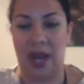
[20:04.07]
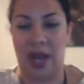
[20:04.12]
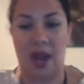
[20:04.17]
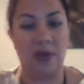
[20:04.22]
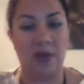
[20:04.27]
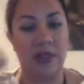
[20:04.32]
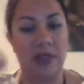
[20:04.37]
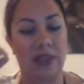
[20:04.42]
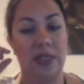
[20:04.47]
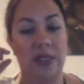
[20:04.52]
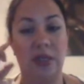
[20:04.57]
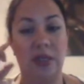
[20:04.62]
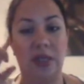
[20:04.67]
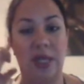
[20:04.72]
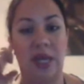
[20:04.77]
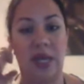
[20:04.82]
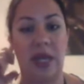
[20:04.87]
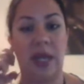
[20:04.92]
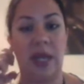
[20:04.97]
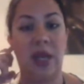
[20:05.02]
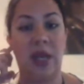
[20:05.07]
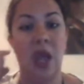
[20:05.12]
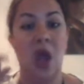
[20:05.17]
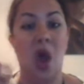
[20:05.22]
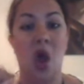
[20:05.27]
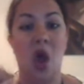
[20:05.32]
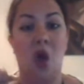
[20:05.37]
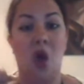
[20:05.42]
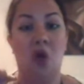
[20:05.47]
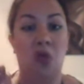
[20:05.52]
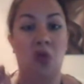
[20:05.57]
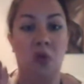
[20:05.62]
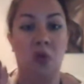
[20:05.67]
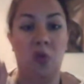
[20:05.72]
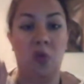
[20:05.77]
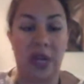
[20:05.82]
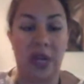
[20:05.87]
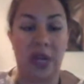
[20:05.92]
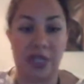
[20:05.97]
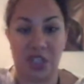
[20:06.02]
And I was literally
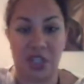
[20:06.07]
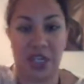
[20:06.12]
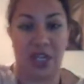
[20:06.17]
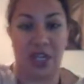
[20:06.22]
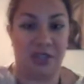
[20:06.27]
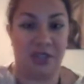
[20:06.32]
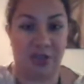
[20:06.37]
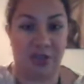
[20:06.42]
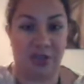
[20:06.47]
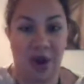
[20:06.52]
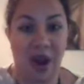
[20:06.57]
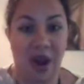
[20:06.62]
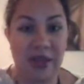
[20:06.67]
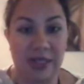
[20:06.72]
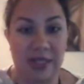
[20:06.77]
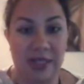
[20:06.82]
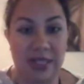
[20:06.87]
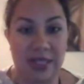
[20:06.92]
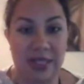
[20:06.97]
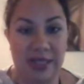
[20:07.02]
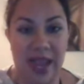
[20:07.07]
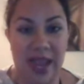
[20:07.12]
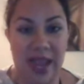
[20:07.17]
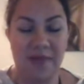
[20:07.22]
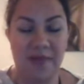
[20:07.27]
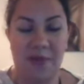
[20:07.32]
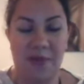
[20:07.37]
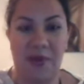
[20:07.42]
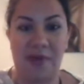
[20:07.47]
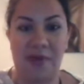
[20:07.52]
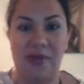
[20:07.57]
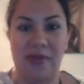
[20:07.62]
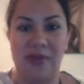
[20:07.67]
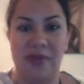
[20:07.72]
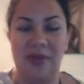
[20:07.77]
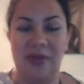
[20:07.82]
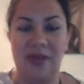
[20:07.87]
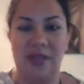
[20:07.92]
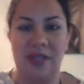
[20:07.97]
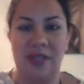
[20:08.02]
reaching across the table
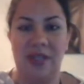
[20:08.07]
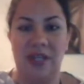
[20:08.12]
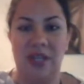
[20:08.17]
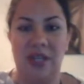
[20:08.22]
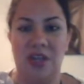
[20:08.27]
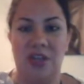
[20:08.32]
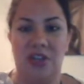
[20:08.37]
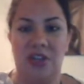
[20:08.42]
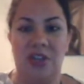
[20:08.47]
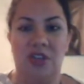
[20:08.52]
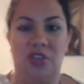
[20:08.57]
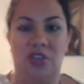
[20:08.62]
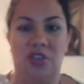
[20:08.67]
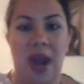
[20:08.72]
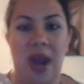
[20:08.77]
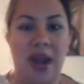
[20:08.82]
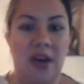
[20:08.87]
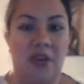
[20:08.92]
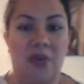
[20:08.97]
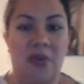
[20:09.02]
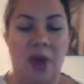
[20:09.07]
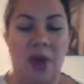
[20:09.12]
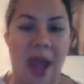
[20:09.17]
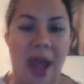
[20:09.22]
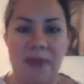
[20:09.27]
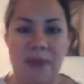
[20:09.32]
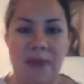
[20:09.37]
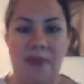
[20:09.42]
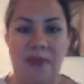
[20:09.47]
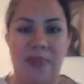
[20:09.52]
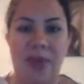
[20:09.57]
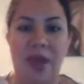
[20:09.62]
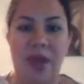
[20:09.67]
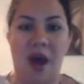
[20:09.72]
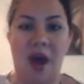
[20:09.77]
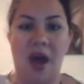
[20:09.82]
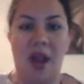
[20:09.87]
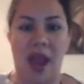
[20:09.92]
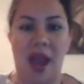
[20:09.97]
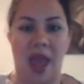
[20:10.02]
to try to grab the
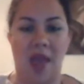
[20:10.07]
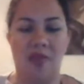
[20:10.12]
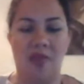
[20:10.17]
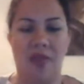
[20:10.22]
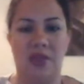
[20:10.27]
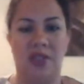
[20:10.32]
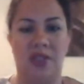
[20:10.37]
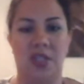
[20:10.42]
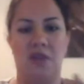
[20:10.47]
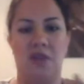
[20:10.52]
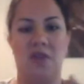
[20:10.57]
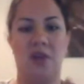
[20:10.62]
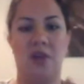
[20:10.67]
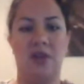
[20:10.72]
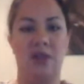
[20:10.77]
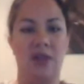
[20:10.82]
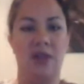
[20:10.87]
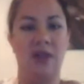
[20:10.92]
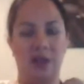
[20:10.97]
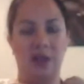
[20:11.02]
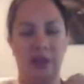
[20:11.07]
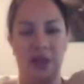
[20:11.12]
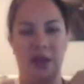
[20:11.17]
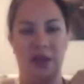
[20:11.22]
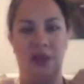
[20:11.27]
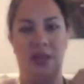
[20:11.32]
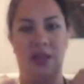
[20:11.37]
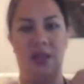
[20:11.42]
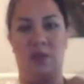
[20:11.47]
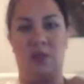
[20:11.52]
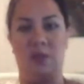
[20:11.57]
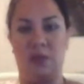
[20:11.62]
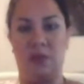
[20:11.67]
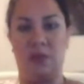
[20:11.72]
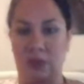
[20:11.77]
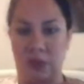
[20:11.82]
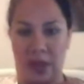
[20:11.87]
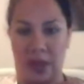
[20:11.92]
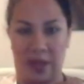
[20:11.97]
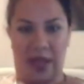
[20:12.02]
bill, and the server literally
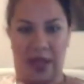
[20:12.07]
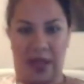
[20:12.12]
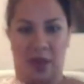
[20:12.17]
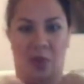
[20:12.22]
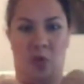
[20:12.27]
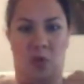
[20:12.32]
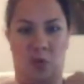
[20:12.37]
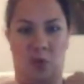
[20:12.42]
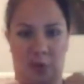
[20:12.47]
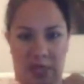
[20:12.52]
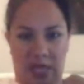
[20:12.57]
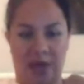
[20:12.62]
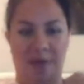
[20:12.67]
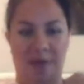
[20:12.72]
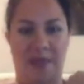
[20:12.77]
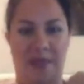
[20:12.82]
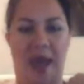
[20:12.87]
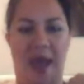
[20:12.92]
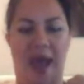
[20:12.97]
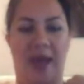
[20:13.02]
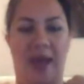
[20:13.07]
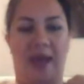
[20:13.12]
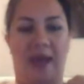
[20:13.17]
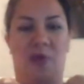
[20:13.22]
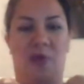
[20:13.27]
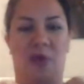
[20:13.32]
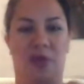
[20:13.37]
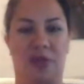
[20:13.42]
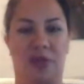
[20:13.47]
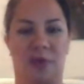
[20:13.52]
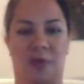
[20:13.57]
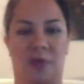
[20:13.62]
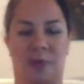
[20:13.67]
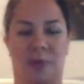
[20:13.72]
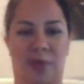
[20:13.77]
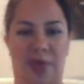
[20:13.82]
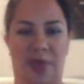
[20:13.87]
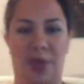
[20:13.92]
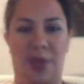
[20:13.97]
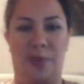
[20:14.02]
like leaned back with the
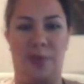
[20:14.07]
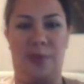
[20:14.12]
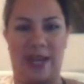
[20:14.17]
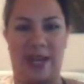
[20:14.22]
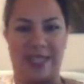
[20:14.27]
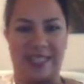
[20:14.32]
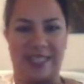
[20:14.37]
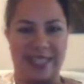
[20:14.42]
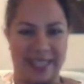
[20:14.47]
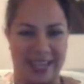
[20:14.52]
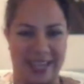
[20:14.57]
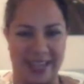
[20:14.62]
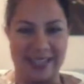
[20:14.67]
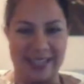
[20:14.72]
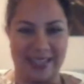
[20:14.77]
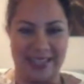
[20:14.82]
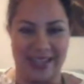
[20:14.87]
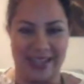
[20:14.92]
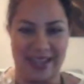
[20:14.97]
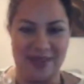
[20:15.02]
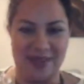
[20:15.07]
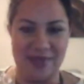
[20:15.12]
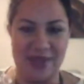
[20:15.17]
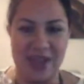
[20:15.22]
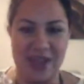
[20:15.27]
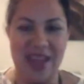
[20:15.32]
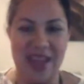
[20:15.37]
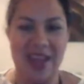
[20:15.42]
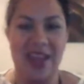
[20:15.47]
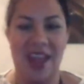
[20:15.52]
bill pressed against him